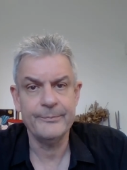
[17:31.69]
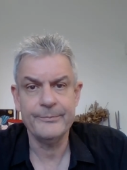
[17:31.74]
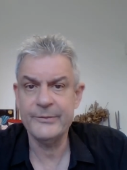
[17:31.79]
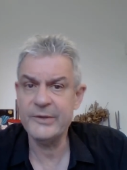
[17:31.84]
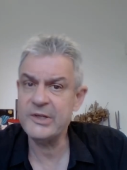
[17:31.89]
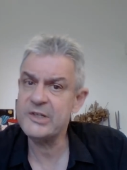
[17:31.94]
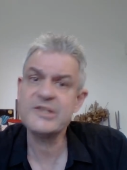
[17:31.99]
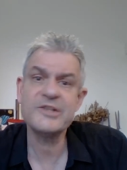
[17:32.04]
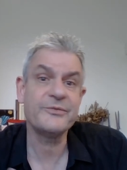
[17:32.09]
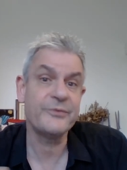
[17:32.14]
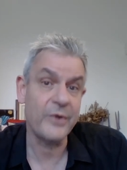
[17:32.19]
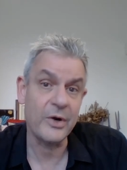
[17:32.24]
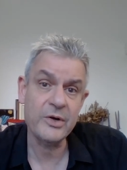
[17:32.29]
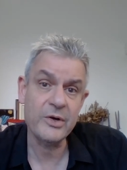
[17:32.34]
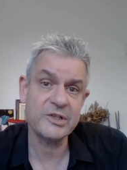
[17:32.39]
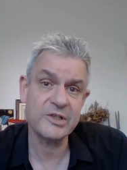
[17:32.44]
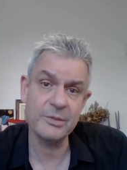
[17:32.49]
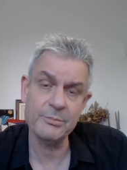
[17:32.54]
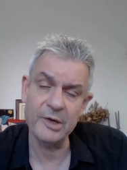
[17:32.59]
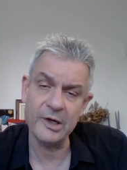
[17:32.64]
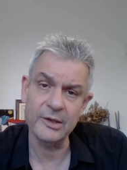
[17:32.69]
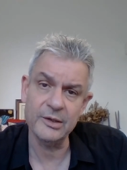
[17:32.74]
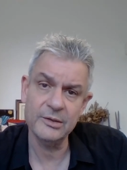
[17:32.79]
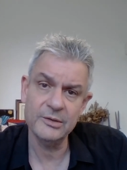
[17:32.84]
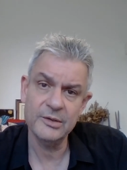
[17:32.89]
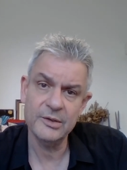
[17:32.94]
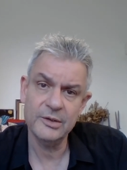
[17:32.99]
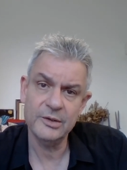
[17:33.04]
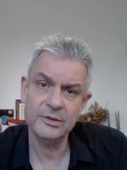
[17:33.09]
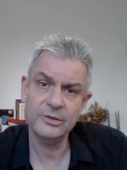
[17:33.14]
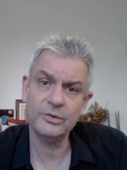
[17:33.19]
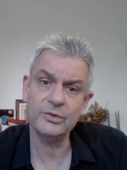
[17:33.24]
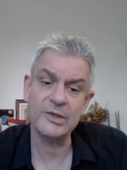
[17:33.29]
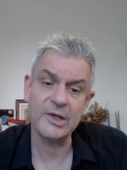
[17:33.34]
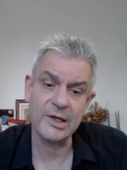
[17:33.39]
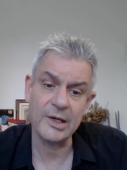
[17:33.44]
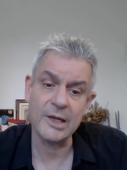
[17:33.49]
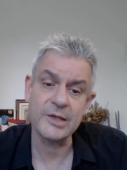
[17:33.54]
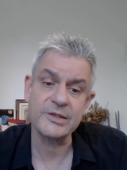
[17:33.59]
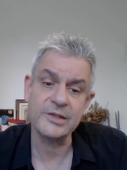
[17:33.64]
This is very similar to
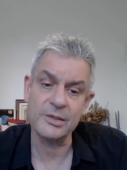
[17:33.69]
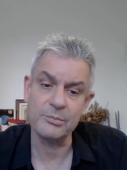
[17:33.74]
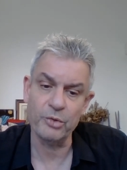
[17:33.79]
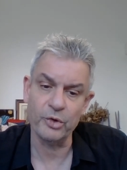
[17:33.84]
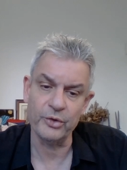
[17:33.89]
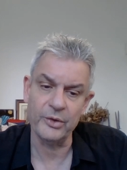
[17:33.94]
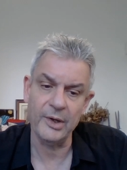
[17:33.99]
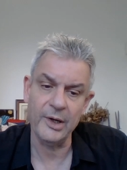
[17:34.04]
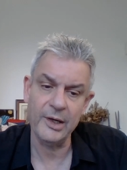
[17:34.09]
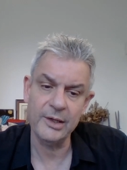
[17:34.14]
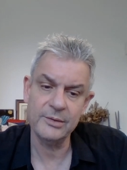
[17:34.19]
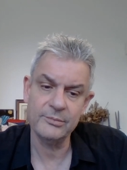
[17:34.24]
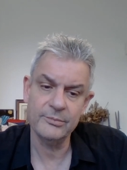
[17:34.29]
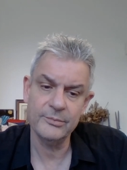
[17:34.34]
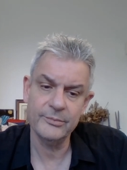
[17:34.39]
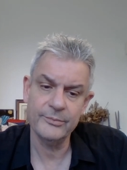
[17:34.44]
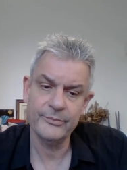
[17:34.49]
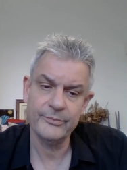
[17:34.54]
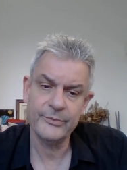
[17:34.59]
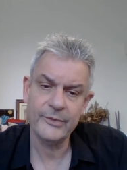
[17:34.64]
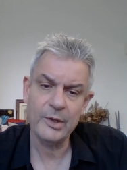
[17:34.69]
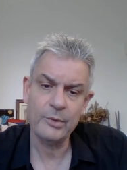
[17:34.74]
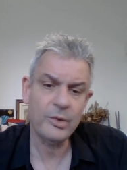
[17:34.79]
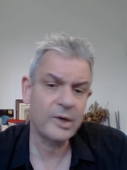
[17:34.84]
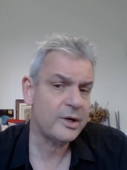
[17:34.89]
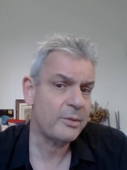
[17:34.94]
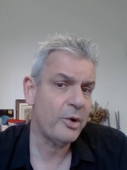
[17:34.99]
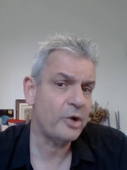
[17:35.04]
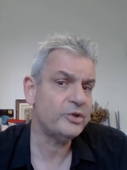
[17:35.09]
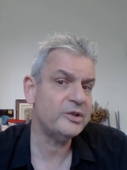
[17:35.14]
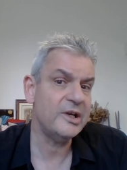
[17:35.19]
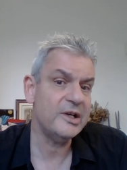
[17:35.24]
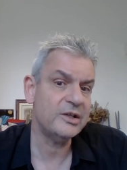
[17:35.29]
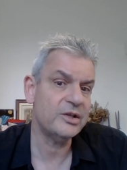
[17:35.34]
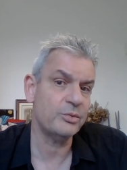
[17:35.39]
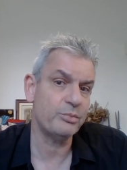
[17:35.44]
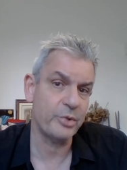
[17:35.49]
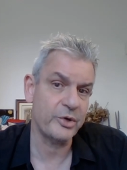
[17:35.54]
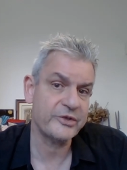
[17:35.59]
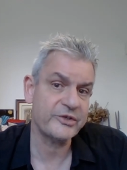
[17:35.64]
the classic borderline. What about
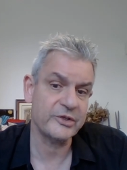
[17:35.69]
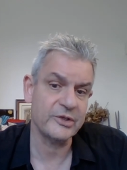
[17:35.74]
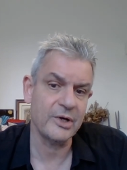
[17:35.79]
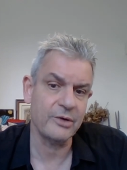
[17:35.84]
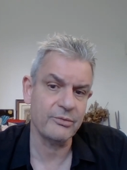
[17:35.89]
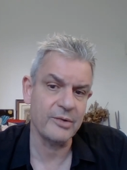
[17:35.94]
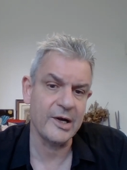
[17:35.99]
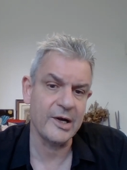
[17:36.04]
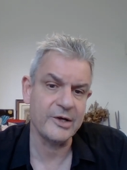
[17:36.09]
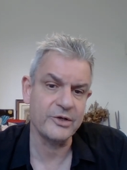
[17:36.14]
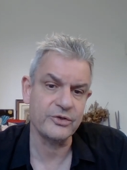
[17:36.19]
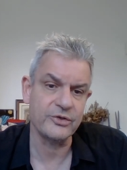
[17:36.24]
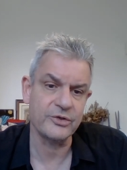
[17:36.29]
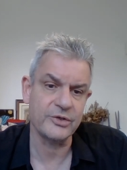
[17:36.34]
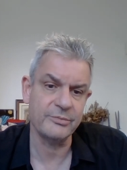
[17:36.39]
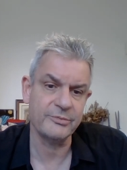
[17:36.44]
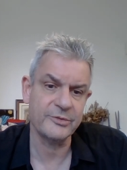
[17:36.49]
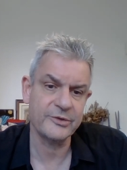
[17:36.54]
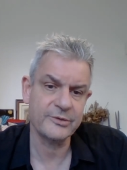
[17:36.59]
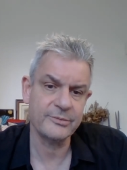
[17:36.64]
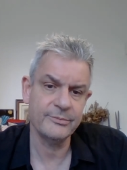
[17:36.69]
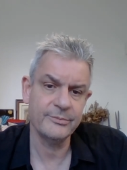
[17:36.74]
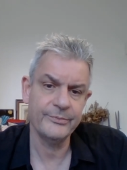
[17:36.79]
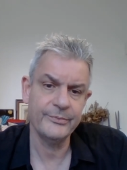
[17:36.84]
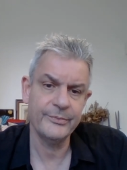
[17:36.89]
interpersonal relationships?